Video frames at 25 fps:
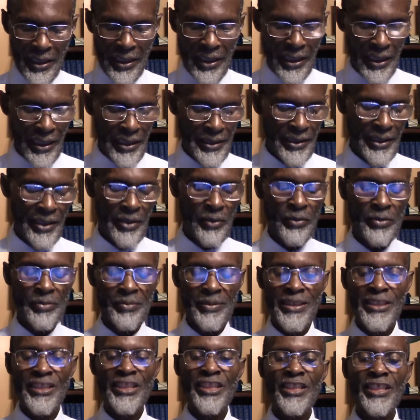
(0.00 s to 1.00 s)
and they will
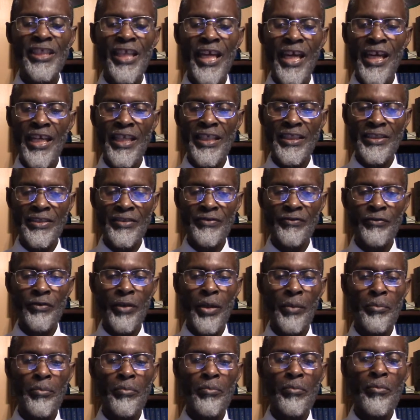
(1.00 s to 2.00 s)
be changed
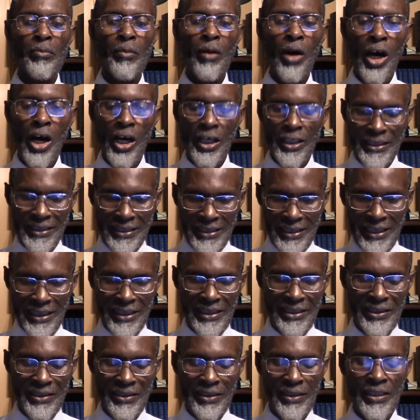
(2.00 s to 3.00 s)
from
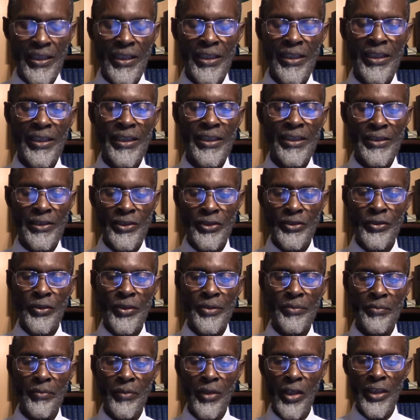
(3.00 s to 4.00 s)
mortal into
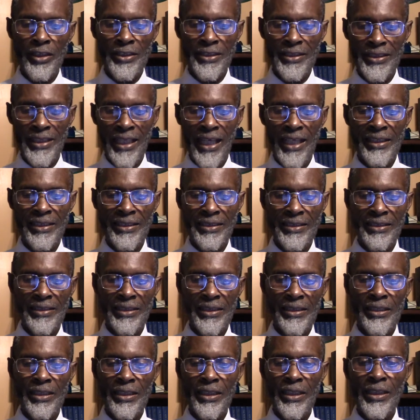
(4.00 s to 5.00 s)

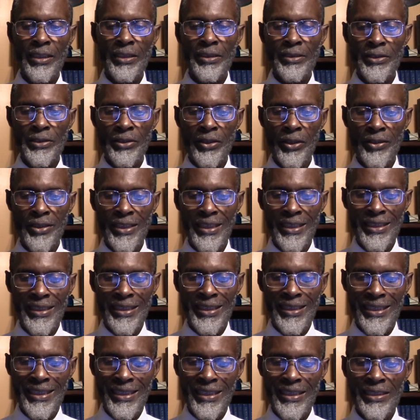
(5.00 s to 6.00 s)
immortality so the
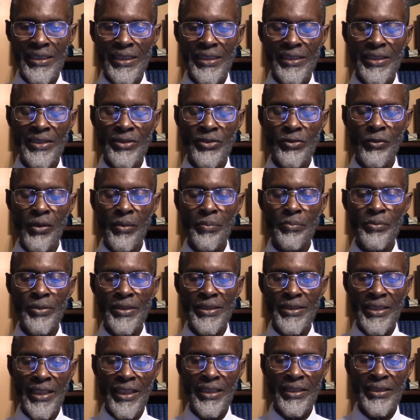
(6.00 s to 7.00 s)
eagle is
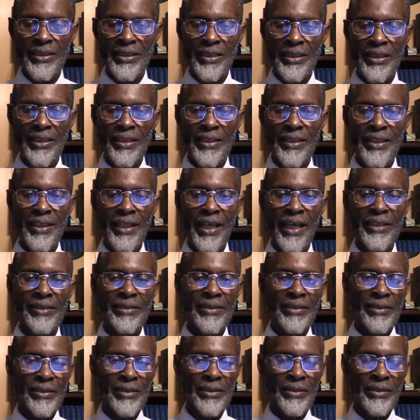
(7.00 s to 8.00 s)
representing
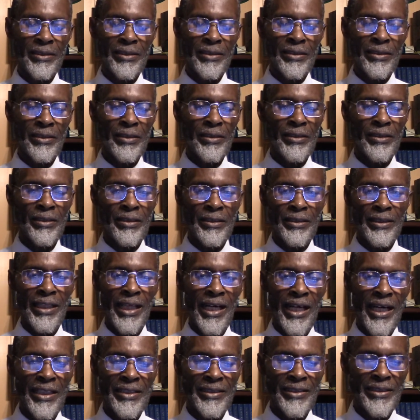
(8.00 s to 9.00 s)
that
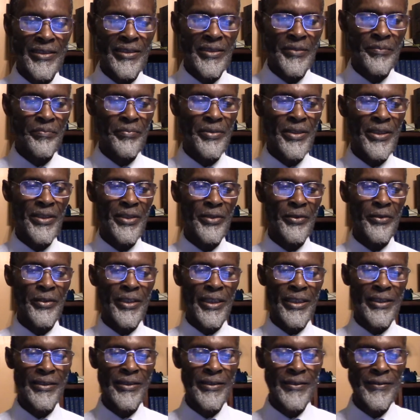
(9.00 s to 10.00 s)
last
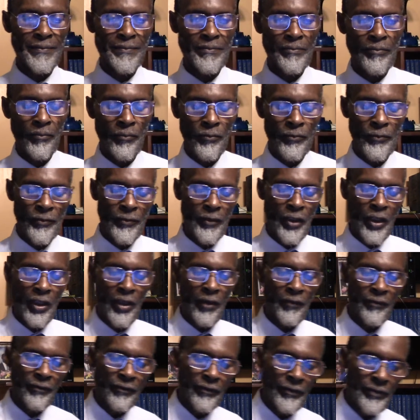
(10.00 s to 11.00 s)
period
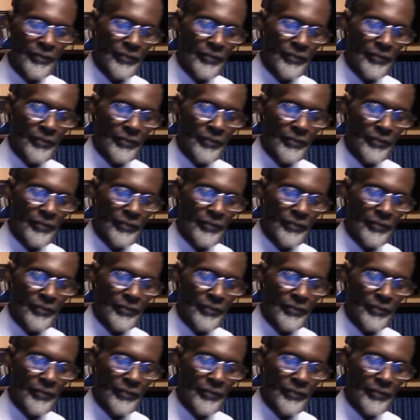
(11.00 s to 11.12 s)
of